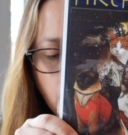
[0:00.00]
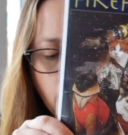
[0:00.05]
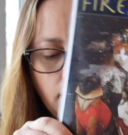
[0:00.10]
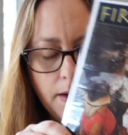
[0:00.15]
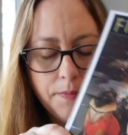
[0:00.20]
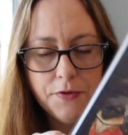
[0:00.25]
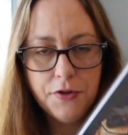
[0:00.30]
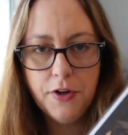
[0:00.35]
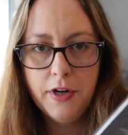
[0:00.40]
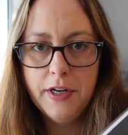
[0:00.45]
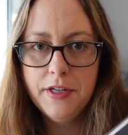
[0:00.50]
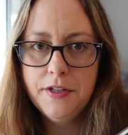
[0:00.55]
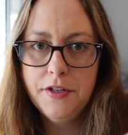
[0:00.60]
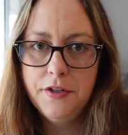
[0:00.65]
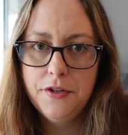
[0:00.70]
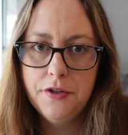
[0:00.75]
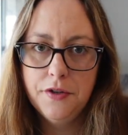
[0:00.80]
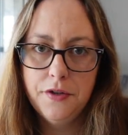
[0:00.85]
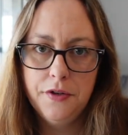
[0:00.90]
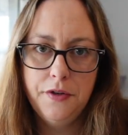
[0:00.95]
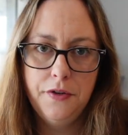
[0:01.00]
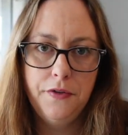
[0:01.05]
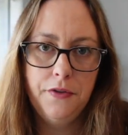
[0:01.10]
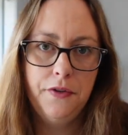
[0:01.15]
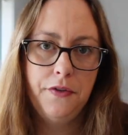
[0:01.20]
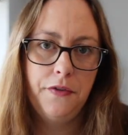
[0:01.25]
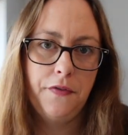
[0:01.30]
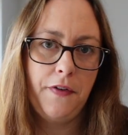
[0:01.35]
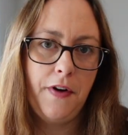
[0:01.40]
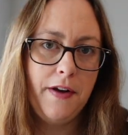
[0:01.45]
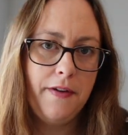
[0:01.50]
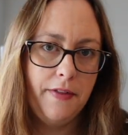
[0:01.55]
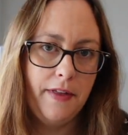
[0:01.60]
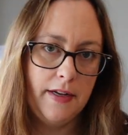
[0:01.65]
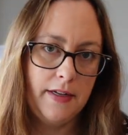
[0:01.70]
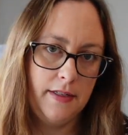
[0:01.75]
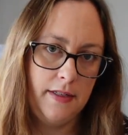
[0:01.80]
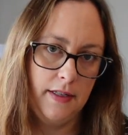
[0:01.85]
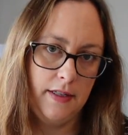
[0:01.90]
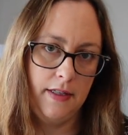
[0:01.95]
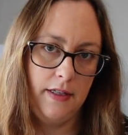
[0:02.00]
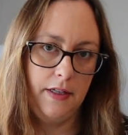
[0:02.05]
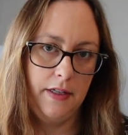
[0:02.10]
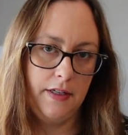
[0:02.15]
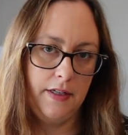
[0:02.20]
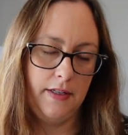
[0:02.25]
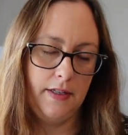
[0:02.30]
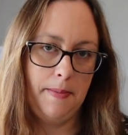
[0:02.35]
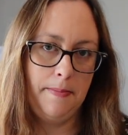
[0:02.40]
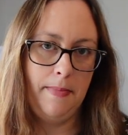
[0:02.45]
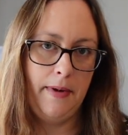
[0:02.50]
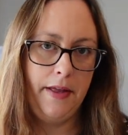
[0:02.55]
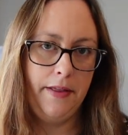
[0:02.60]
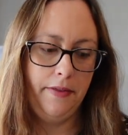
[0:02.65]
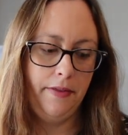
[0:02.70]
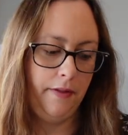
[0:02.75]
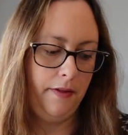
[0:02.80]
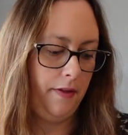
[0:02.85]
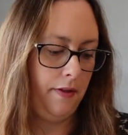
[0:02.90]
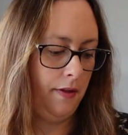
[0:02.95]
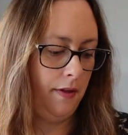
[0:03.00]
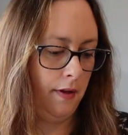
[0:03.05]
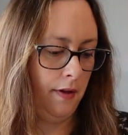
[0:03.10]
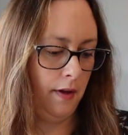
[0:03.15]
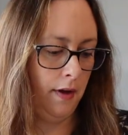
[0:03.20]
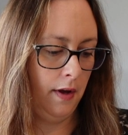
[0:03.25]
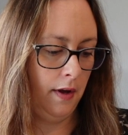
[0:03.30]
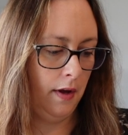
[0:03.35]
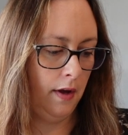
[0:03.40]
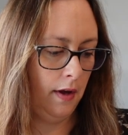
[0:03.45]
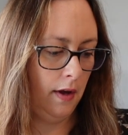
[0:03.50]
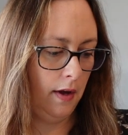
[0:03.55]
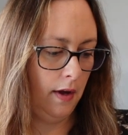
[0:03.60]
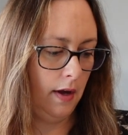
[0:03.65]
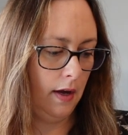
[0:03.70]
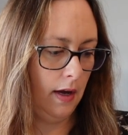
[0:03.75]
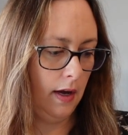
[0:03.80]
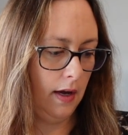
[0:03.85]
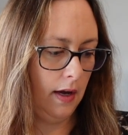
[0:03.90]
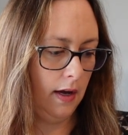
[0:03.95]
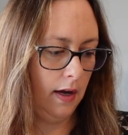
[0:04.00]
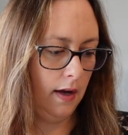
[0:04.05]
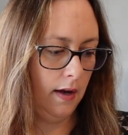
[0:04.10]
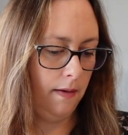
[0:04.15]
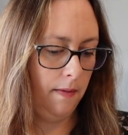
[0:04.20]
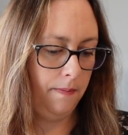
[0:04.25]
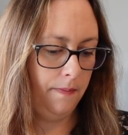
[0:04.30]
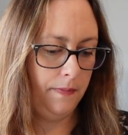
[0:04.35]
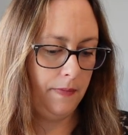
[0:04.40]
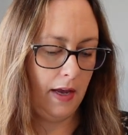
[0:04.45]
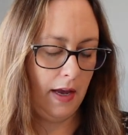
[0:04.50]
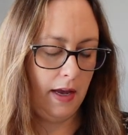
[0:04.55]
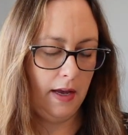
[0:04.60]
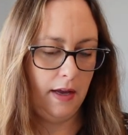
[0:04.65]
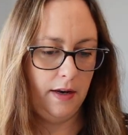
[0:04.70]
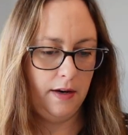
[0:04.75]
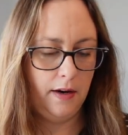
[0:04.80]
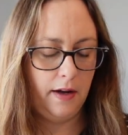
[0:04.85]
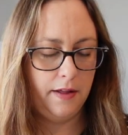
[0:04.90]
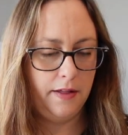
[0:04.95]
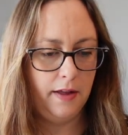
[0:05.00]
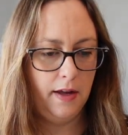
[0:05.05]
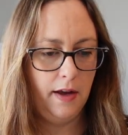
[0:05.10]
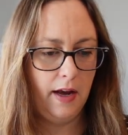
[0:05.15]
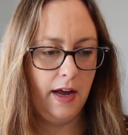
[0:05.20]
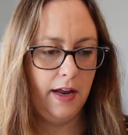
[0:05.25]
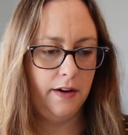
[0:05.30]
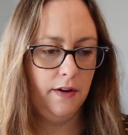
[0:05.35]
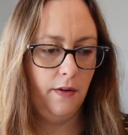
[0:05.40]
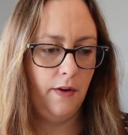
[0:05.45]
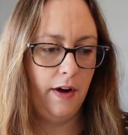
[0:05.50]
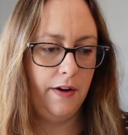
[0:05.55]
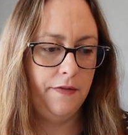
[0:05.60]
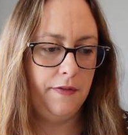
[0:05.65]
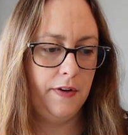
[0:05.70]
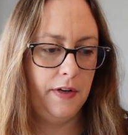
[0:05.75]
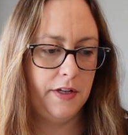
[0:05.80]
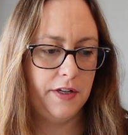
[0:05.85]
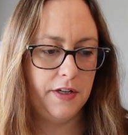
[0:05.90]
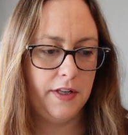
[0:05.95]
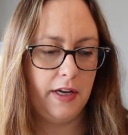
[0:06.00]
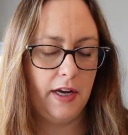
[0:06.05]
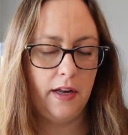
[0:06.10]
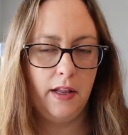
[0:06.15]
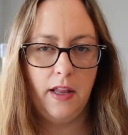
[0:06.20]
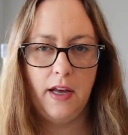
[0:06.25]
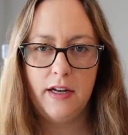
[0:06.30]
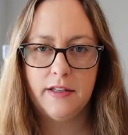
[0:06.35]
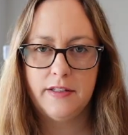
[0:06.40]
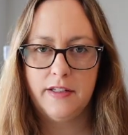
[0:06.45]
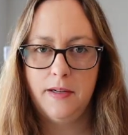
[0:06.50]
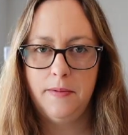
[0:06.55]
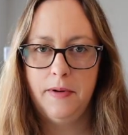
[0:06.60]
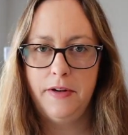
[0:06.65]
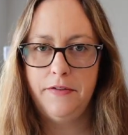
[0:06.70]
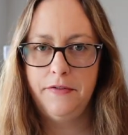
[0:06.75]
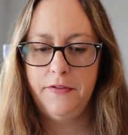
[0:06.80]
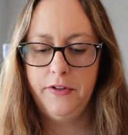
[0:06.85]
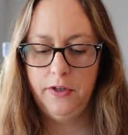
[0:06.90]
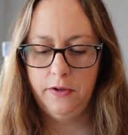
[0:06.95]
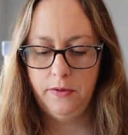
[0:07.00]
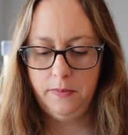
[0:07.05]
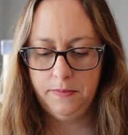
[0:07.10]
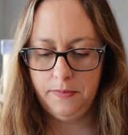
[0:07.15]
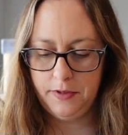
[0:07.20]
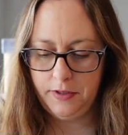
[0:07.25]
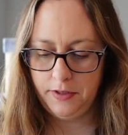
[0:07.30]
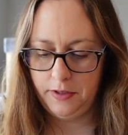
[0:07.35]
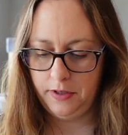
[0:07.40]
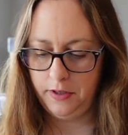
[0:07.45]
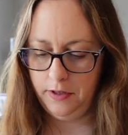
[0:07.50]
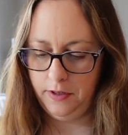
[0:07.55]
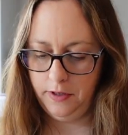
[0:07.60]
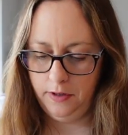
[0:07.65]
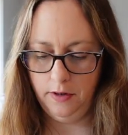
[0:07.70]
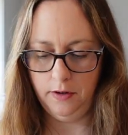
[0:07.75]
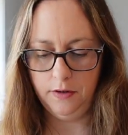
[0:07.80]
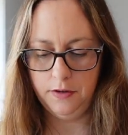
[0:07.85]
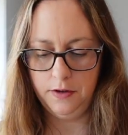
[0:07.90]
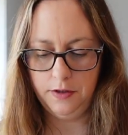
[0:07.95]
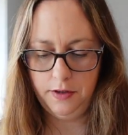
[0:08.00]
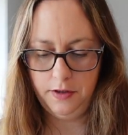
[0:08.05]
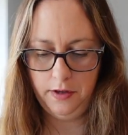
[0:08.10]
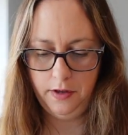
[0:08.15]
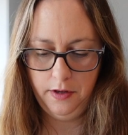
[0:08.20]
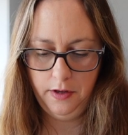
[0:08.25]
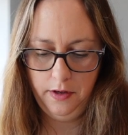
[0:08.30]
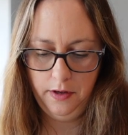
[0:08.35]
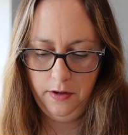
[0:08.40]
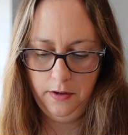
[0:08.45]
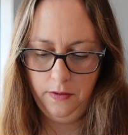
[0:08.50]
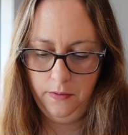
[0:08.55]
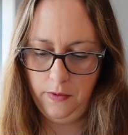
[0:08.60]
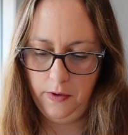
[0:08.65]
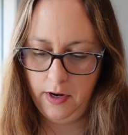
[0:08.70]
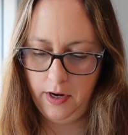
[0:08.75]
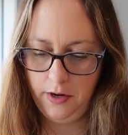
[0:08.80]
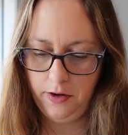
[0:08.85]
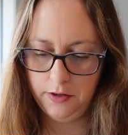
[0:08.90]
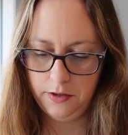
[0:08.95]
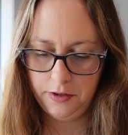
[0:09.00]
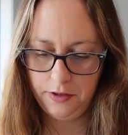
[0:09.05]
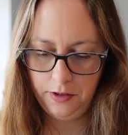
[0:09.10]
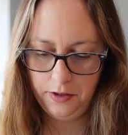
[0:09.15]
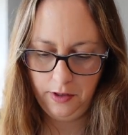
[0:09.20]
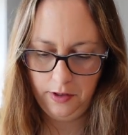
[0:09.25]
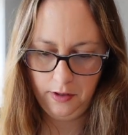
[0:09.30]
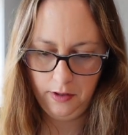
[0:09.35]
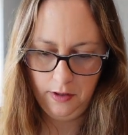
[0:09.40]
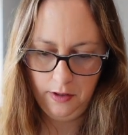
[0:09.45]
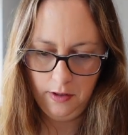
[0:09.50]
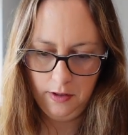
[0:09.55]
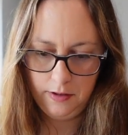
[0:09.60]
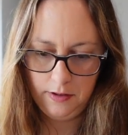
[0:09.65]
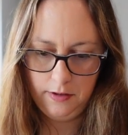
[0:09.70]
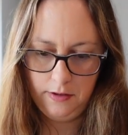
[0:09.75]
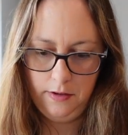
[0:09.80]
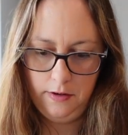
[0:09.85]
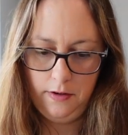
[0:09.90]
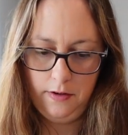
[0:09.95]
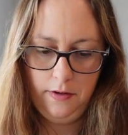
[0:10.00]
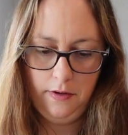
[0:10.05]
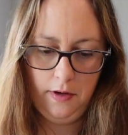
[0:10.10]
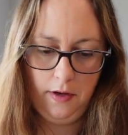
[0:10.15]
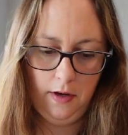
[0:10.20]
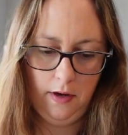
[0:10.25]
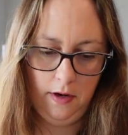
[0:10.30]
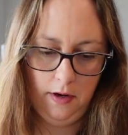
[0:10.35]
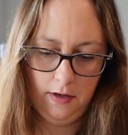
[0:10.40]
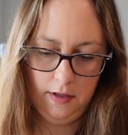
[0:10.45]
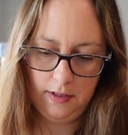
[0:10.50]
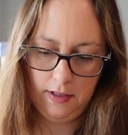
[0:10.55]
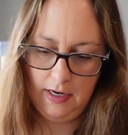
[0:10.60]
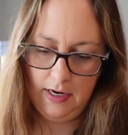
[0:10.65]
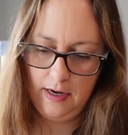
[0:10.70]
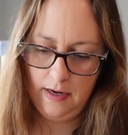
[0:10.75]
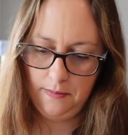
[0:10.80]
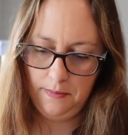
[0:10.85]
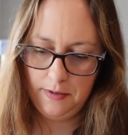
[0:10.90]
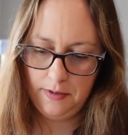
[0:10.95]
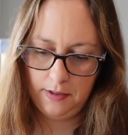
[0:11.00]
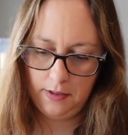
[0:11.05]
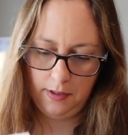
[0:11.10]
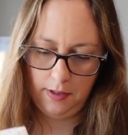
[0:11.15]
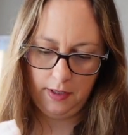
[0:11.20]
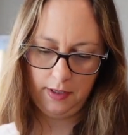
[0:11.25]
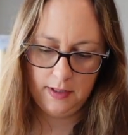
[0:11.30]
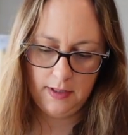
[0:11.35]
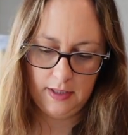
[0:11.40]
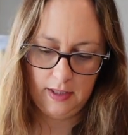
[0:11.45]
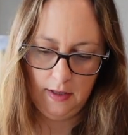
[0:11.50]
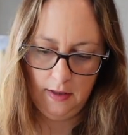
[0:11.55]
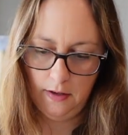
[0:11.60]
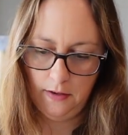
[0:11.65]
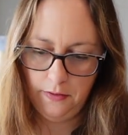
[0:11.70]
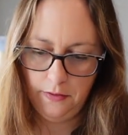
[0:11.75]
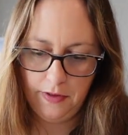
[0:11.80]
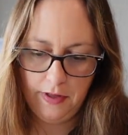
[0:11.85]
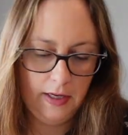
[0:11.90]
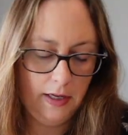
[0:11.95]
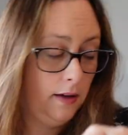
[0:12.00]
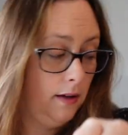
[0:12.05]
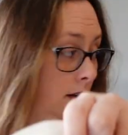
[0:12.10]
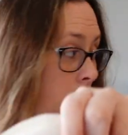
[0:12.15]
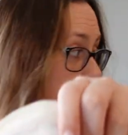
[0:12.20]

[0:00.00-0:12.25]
I'm trying to do 5,000 stitches a month, and I think I hadn't quite finished that last time I filmed, so I'll show you where I got to. It's not on the Q snap, so you can see the whole thing.